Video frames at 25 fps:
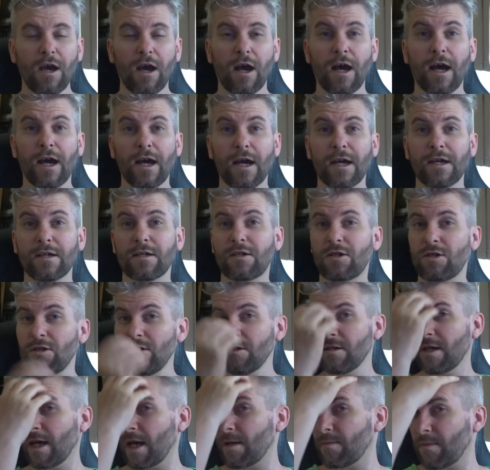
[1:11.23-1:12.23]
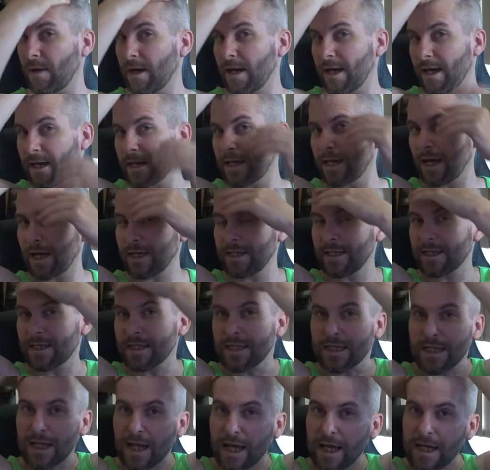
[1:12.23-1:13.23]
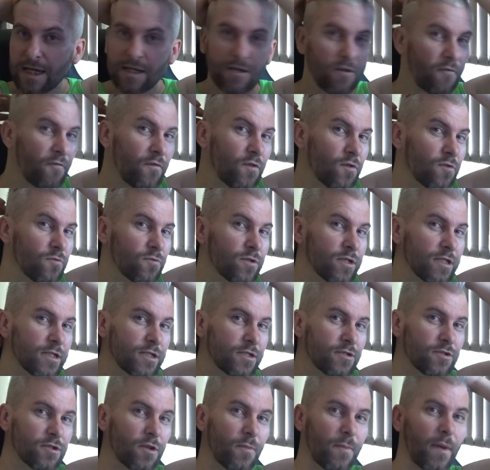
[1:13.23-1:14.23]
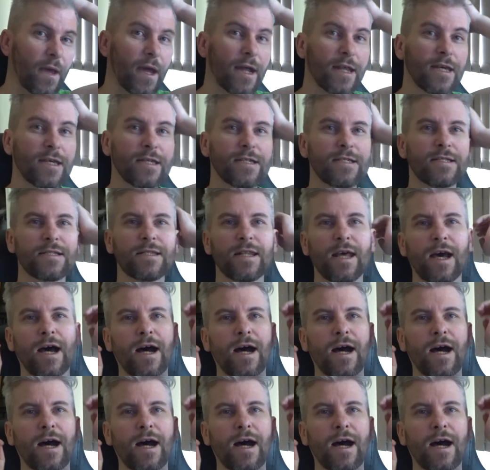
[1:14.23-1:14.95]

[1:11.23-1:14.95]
I had my hair cut yesterday. I feel really good about it.